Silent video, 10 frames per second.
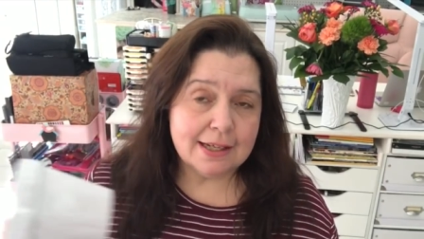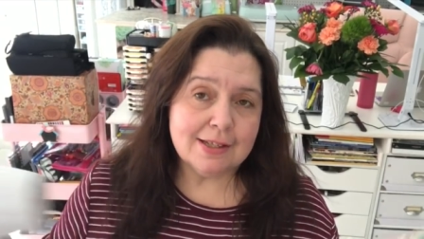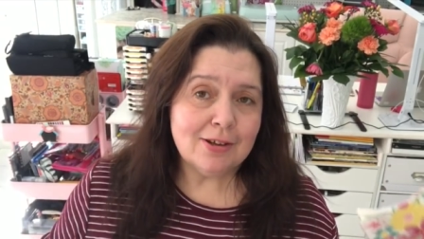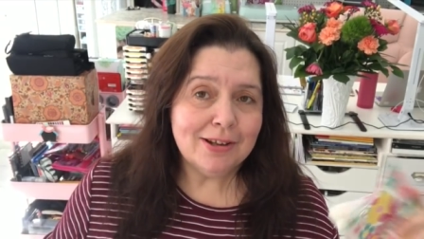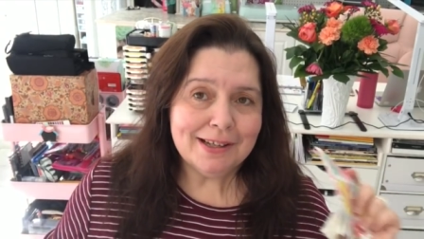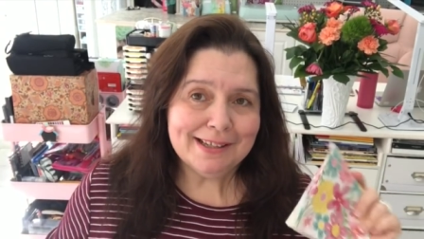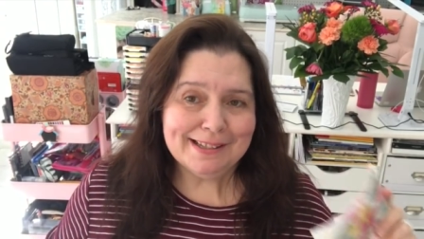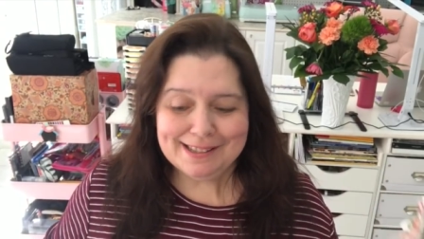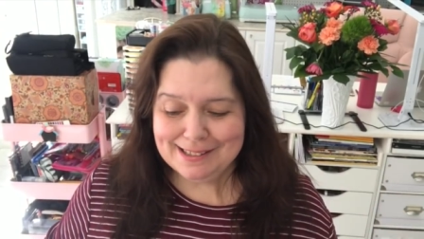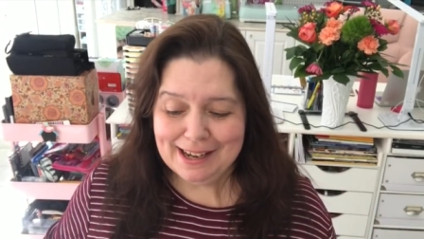That's all I
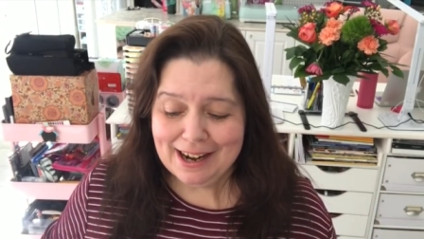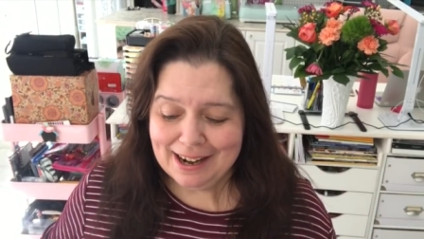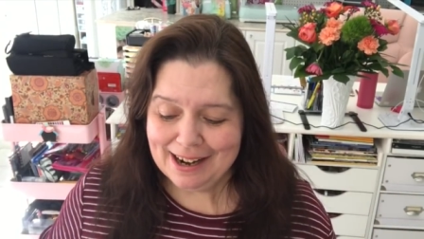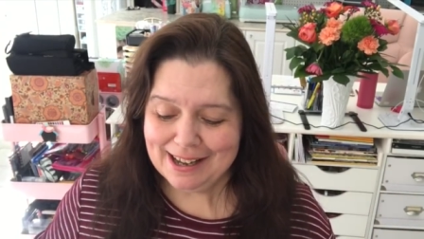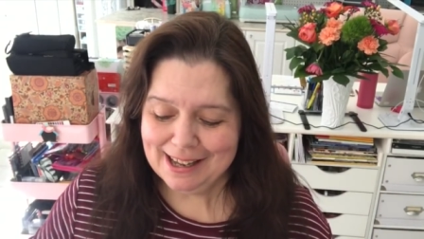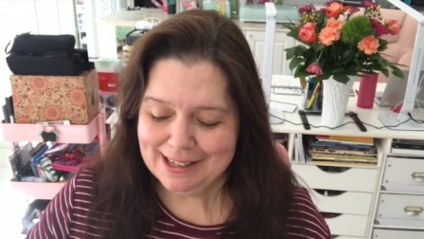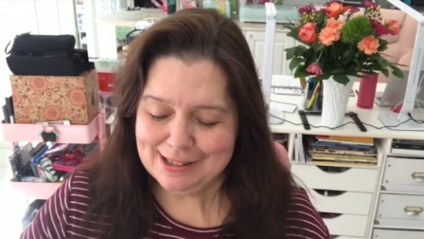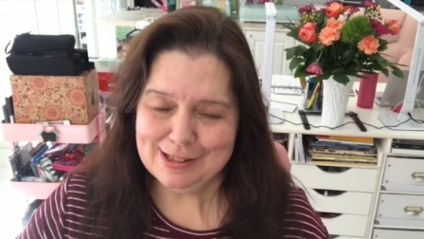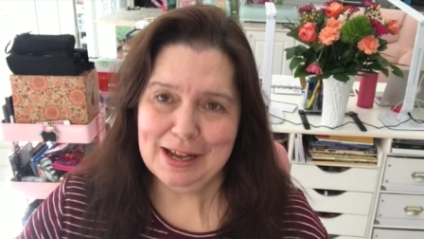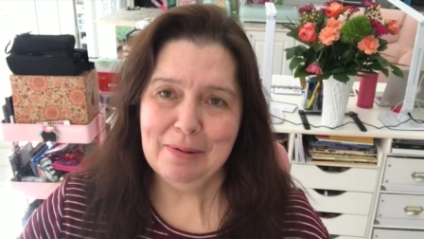can say. I
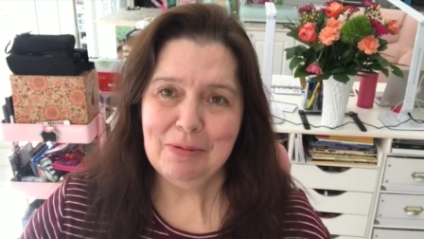can't say